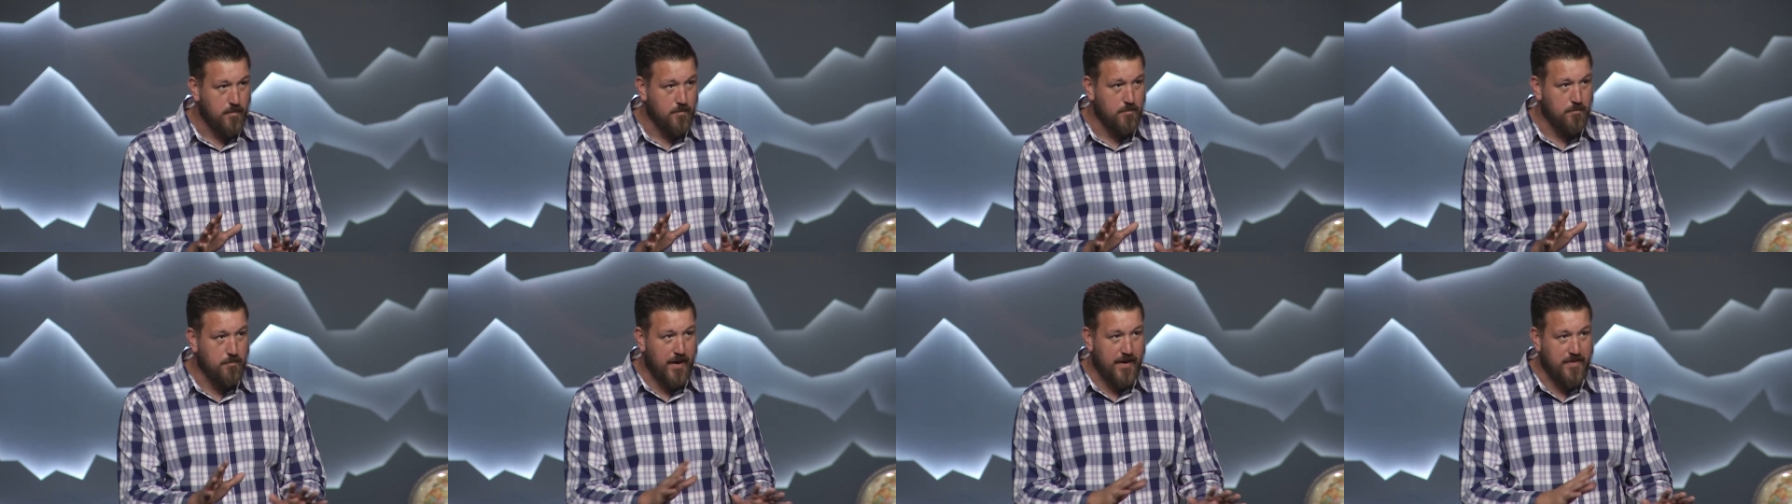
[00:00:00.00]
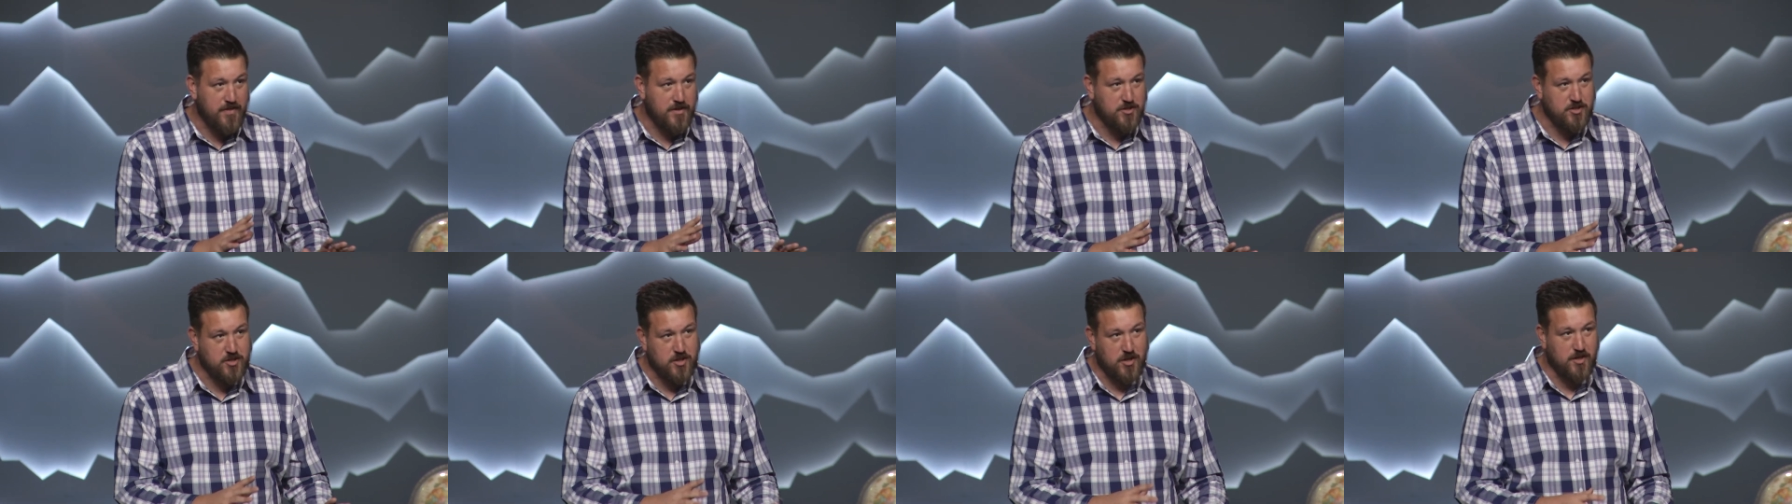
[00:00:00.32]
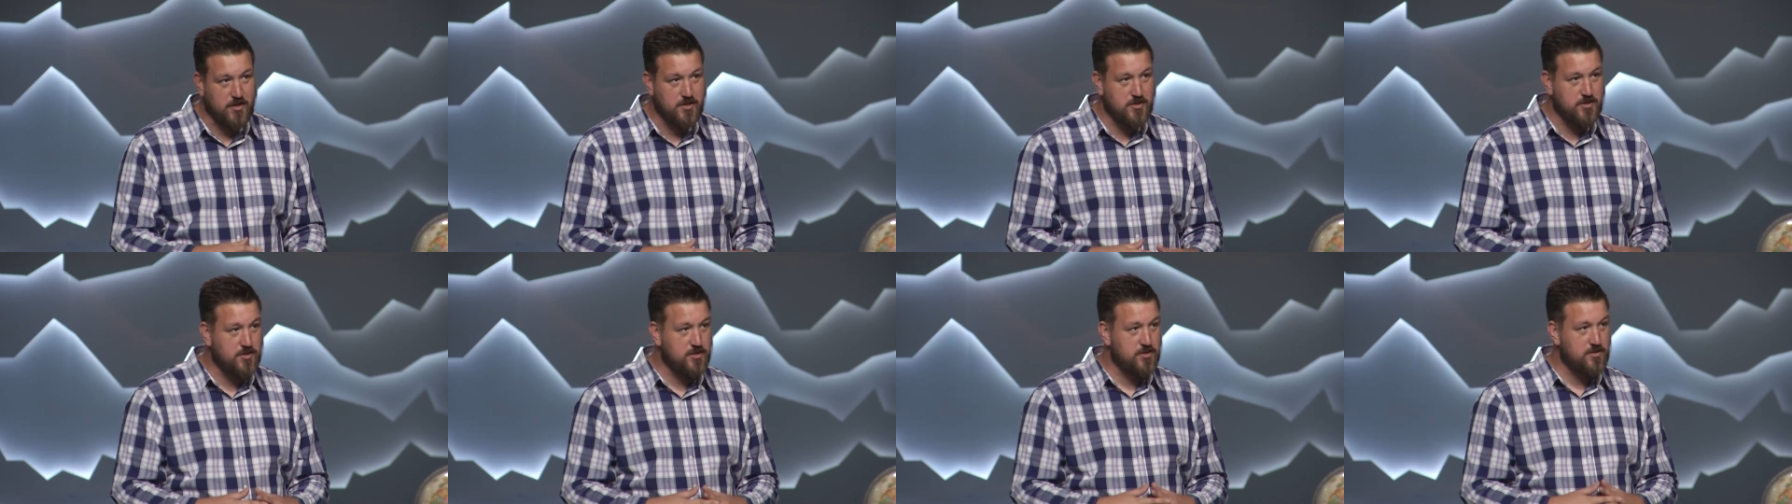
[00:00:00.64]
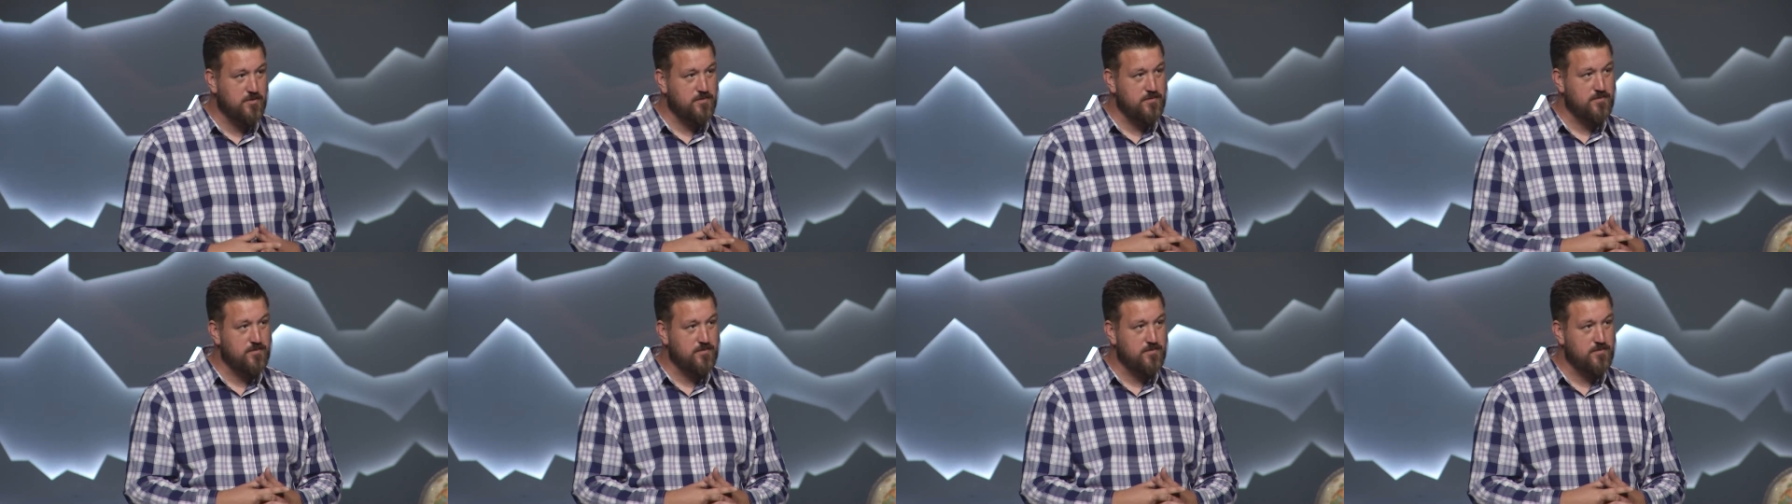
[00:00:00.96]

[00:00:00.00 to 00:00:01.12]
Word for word: by the church.